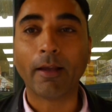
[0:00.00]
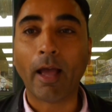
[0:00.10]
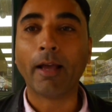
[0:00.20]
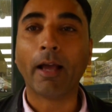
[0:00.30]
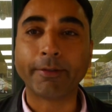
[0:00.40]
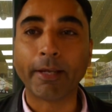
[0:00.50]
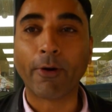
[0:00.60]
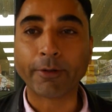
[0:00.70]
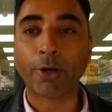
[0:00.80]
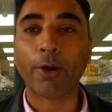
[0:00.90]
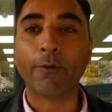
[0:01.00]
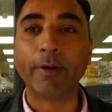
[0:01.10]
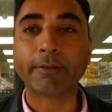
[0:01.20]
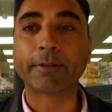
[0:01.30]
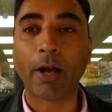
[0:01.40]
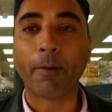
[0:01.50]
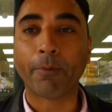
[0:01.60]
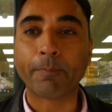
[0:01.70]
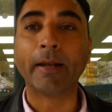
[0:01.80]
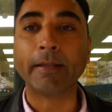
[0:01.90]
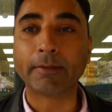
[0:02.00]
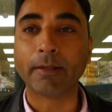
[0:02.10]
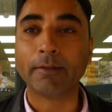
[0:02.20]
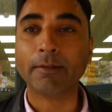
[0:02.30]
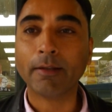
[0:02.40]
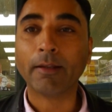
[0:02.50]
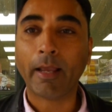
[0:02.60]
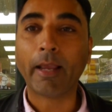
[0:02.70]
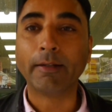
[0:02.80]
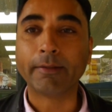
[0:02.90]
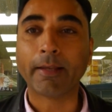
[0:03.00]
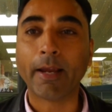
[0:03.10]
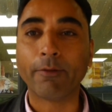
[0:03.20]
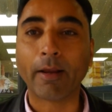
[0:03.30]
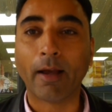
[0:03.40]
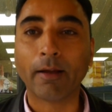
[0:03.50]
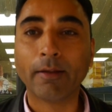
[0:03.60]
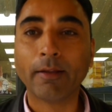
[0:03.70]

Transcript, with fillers: a, a zero tolerance type of policing in this area.